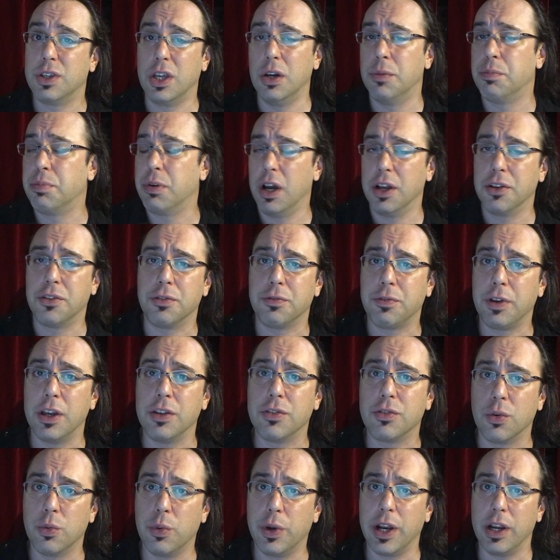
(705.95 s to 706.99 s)
you know,
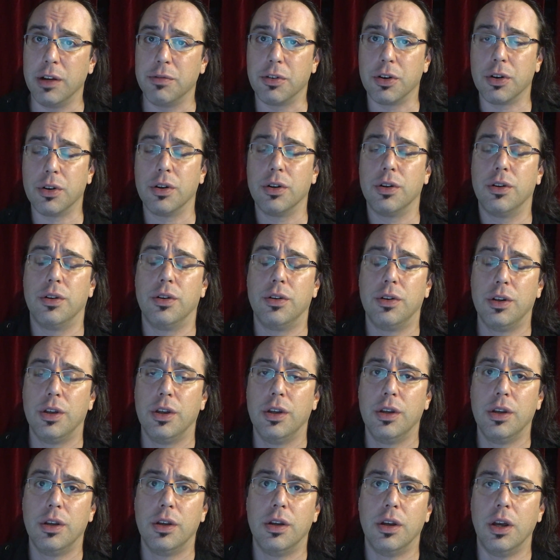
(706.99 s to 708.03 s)
Pronterface or whatever,
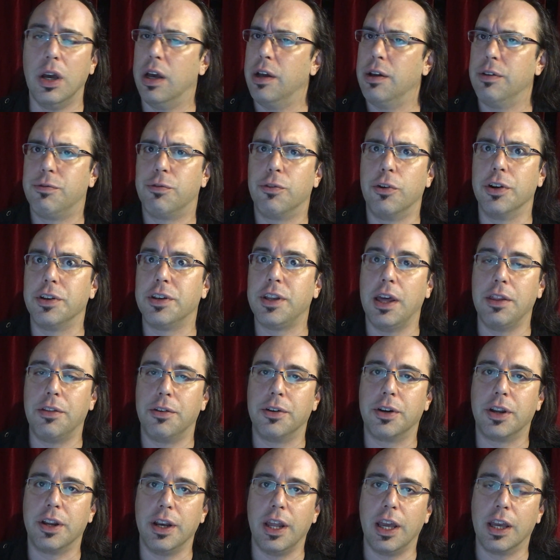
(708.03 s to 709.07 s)
for a
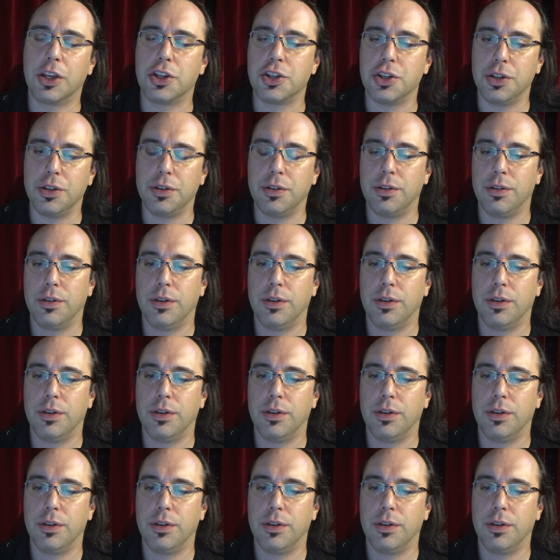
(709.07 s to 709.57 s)
tethered connection.